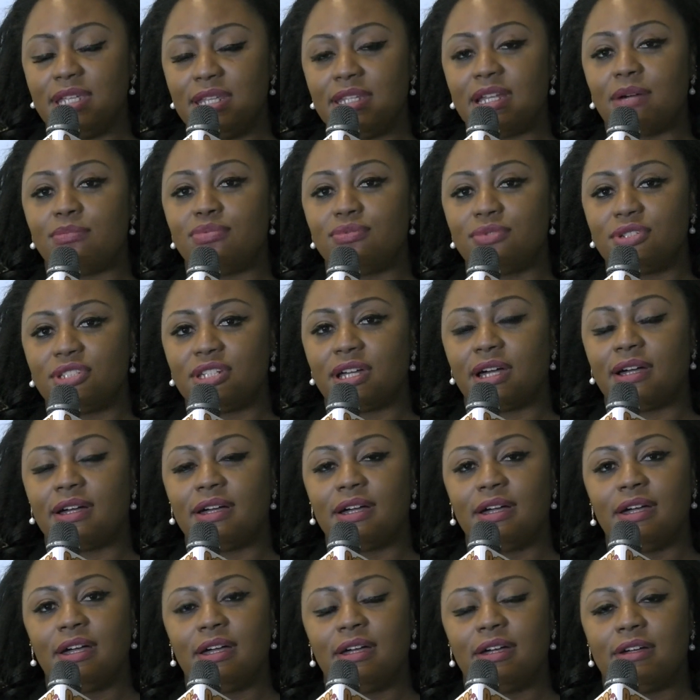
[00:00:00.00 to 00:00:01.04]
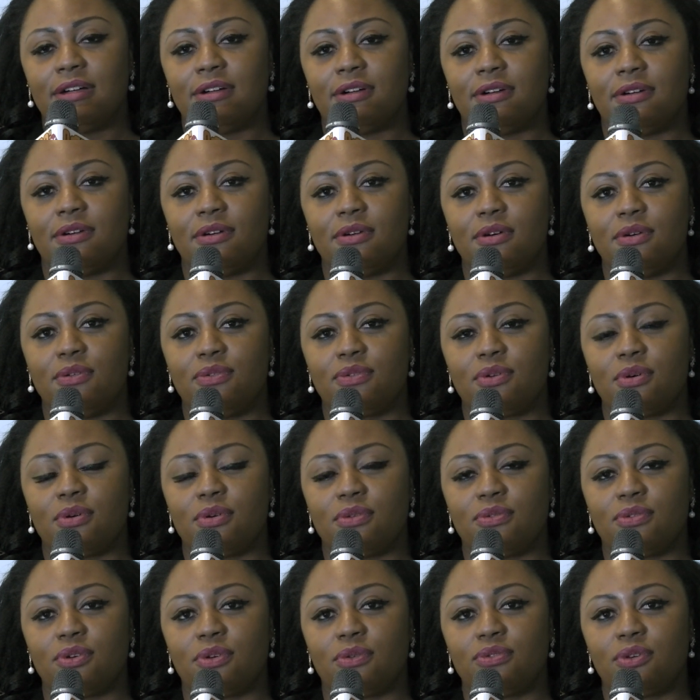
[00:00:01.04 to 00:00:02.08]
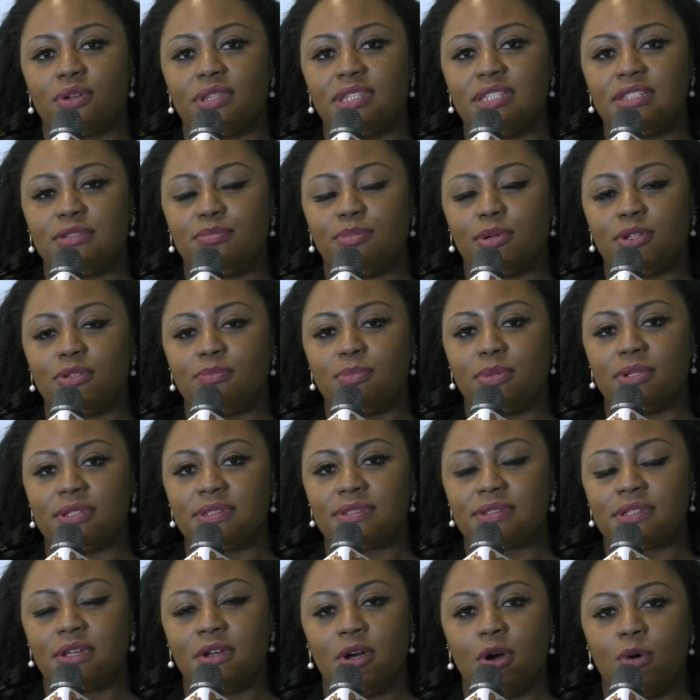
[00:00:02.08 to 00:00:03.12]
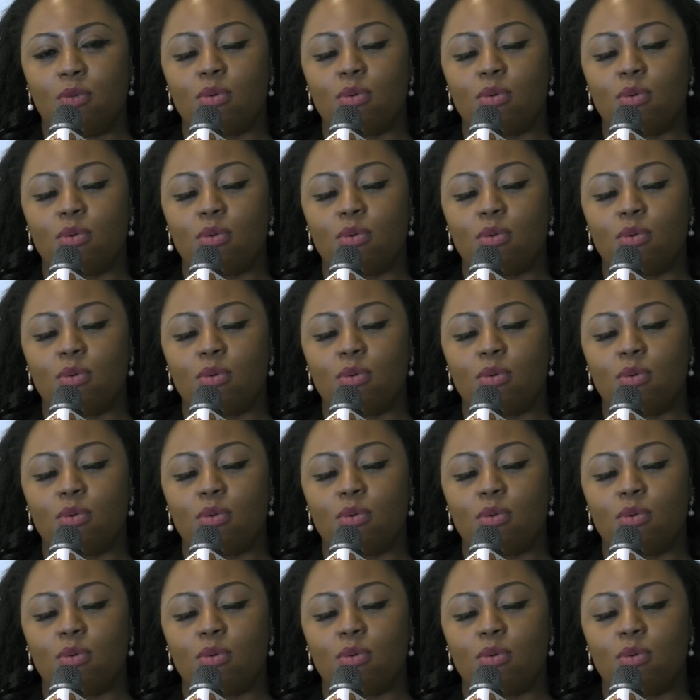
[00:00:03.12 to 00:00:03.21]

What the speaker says: in Abuja for this purpose.